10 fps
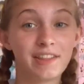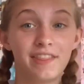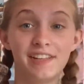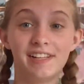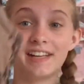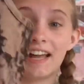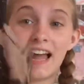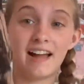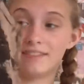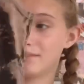the
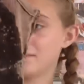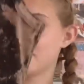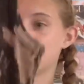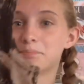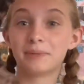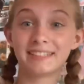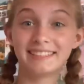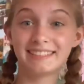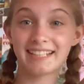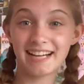
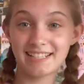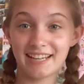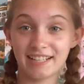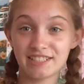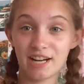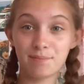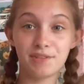bleach dye tank top.